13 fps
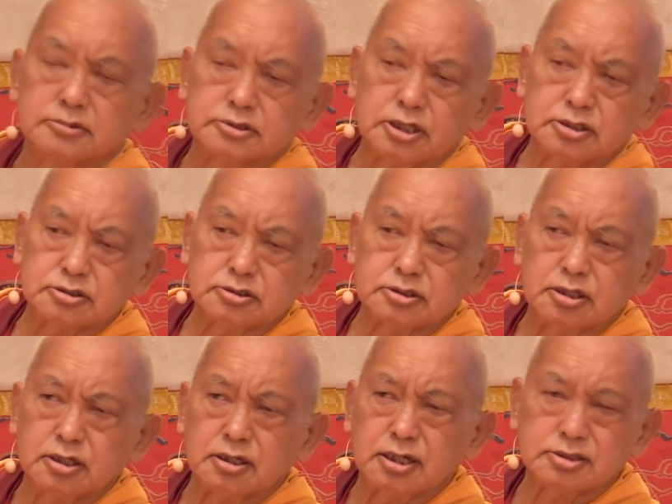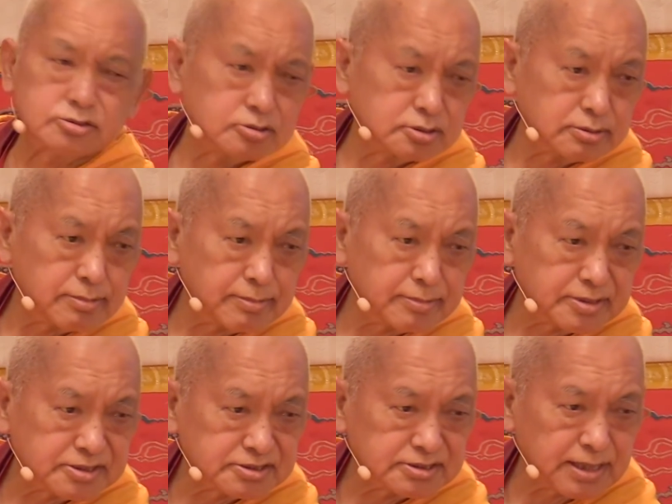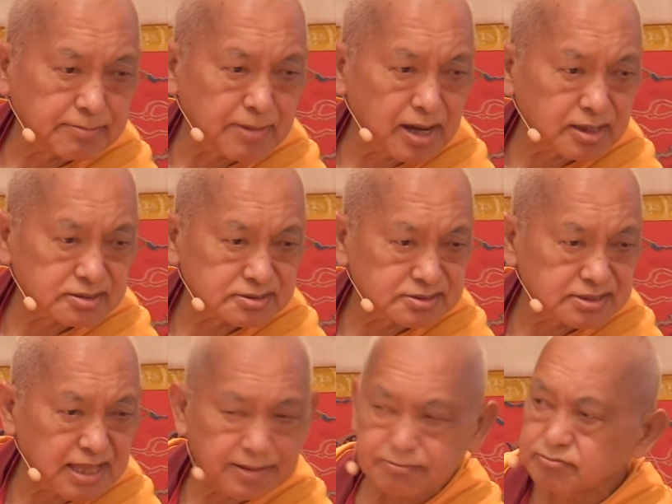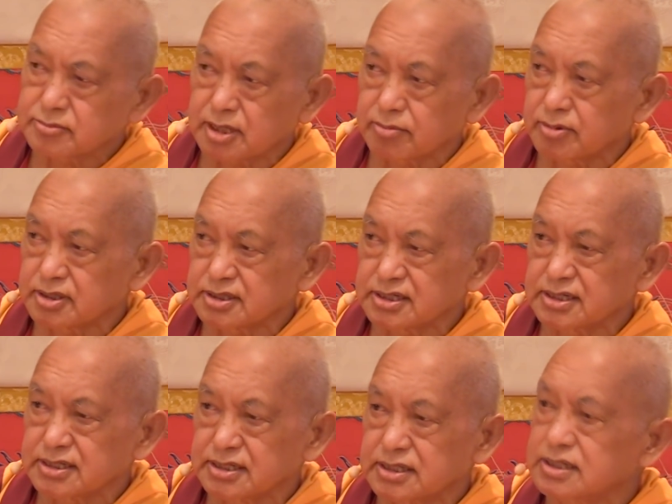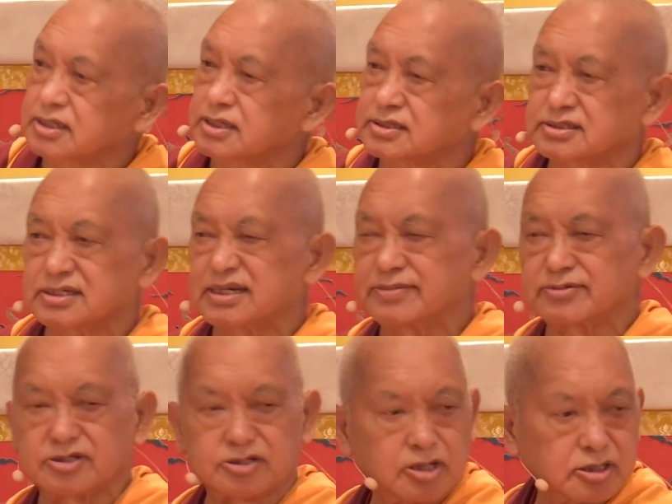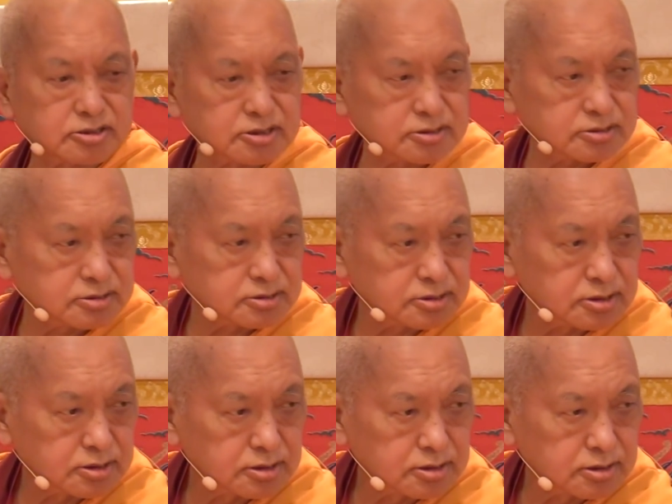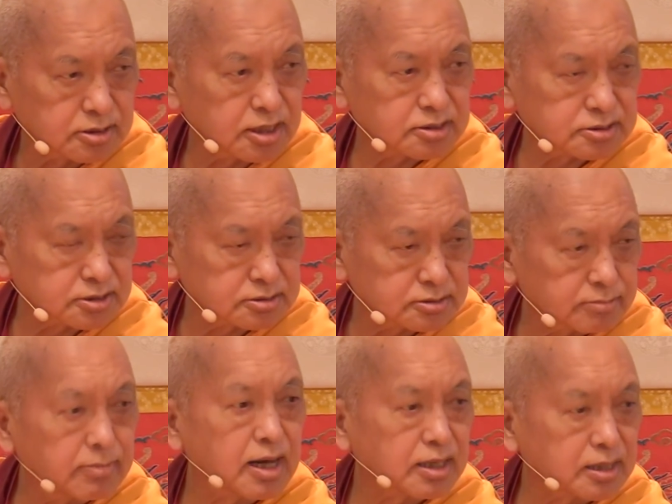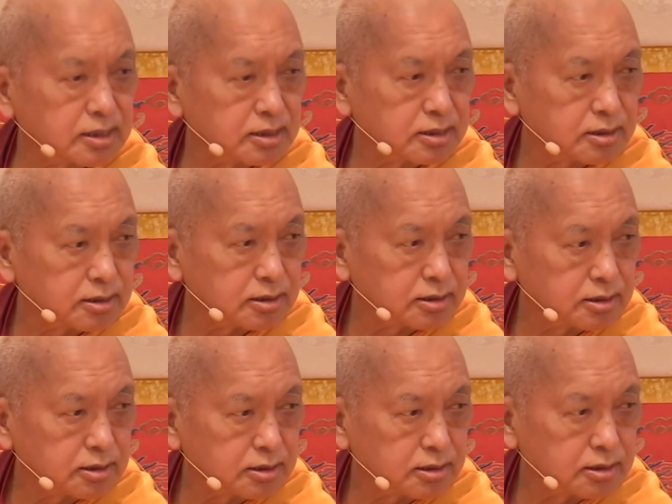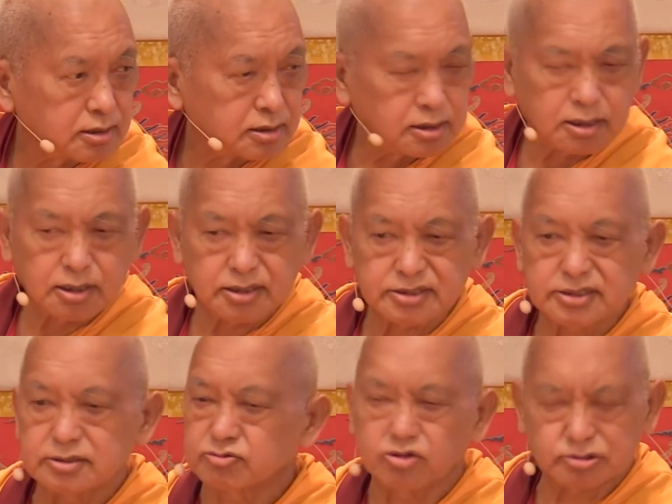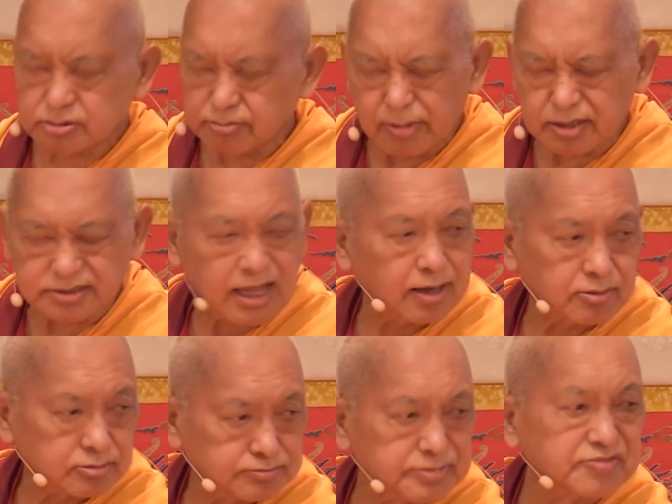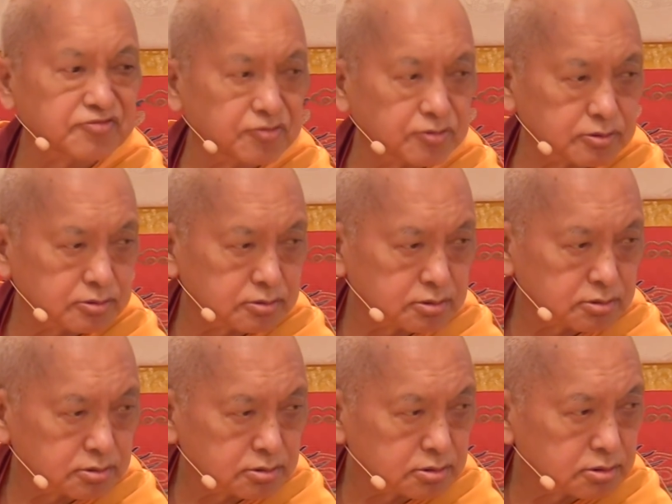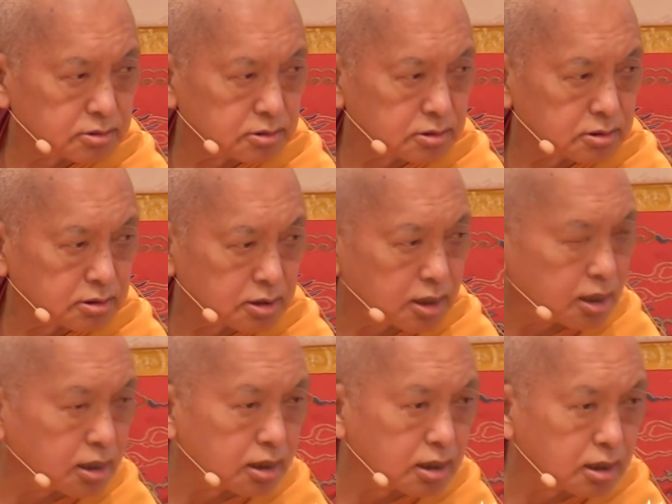Then I don't remember the monk's name. He's living in London, the monk. Not the monk now, before. Huh?